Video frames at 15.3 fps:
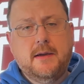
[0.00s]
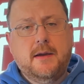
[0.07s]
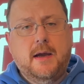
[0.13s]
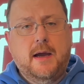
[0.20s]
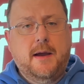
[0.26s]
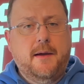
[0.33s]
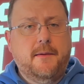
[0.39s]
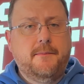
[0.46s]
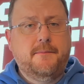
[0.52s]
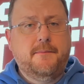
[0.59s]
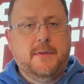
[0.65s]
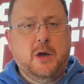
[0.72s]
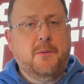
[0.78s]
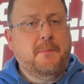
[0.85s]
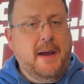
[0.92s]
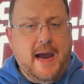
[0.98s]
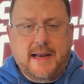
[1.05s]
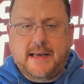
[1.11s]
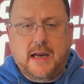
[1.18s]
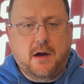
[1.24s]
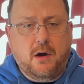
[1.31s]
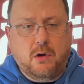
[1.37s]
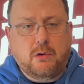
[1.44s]
uh, you know, mad
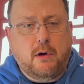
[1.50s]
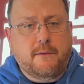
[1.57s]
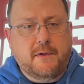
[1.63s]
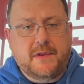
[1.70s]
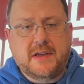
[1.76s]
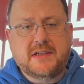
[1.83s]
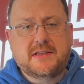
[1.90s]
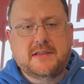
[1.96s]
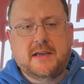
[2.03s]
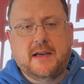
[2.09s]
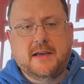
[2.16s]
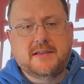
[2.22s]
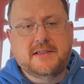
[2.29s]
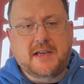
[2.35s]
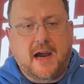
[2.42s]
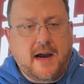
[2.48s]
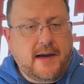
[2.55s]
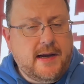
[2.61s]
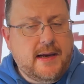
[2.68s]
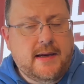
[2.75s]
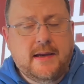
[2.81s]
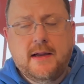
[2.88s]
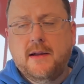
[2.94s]
they are over this uh,
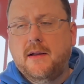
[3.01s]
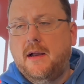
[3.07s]
signing.